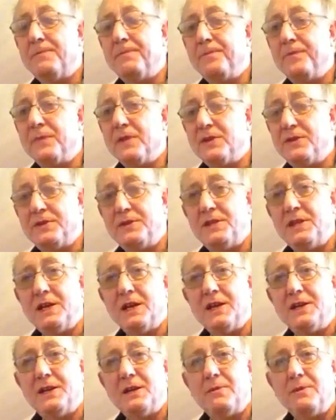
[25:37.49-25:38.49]
the
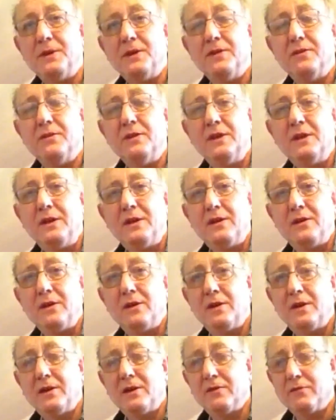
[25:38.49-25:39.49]
DAW
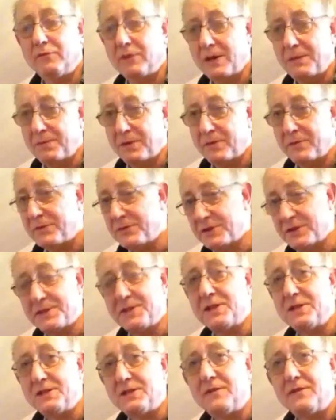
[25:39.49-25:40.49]
Reaper, which I said
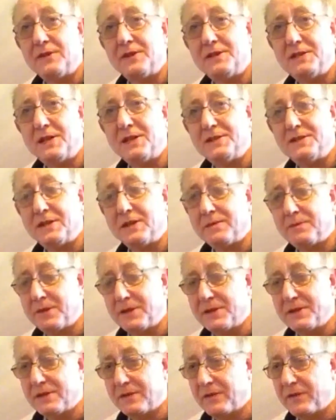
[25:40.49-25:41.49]
is a fantastic
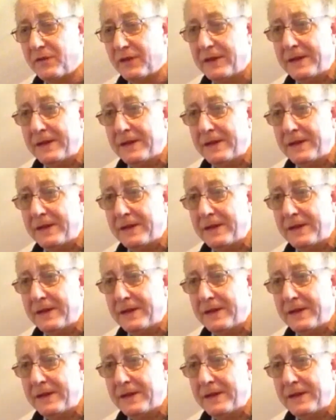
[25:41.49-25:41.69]
piece of